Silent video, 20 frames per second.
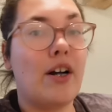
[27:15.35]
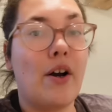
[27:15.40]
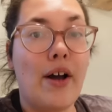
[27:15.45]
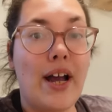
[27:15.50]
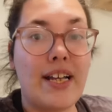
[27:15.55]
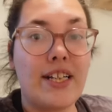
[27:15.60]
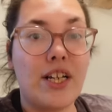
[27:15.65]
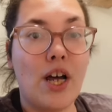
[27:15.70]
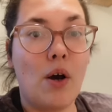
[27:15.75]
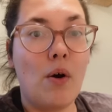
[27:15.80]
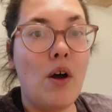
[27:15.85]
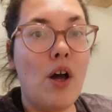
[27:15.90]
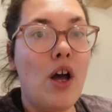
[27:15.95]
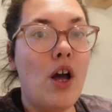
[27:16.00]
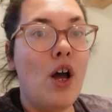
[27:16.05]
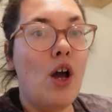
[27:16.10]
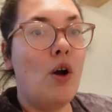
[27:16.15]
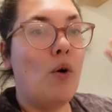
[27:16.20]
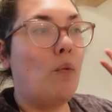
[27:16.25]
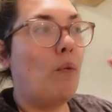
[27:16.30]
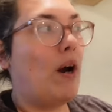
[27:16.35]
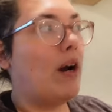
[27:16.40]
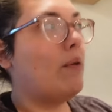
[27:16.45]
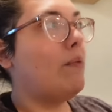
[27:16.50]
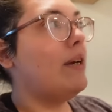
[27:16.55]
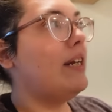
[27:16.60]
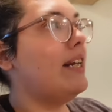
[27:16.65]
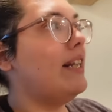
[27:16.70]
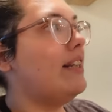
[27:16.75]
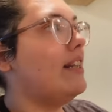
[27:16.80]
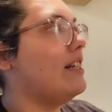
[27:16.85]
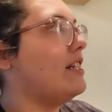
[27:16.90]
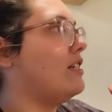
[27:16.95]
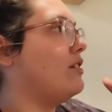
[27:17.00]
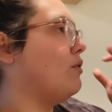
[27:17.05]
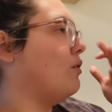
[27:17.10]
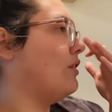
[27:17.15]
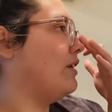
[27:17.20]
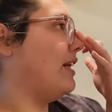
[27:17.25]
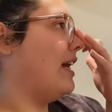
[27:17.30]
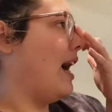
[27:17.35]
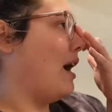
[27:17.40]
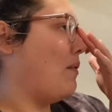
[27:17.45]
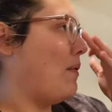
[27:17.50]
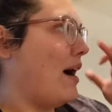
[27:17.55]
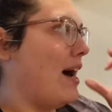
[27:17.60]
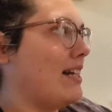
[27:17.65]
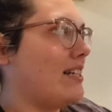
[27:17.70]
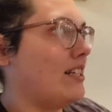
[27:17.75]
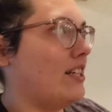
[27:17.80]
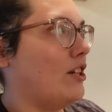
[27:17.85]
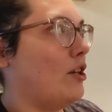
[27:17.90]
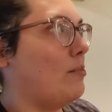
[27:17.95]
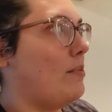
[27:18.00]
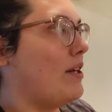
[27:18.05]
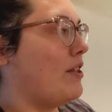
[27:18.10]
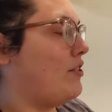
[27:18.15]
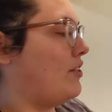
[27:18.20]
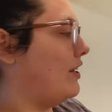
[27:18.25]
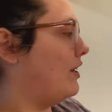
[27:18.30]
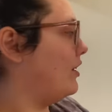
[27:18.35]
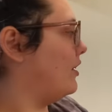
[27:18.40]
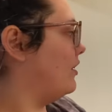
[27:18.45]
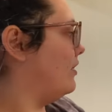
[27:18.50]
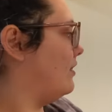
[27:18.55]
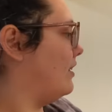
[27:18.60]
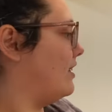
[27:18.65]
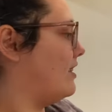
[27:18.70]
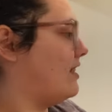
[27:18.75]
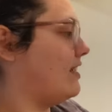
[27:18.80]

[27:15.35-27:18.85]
Okay, so where we did this door DIY, it's a little bit thicker than a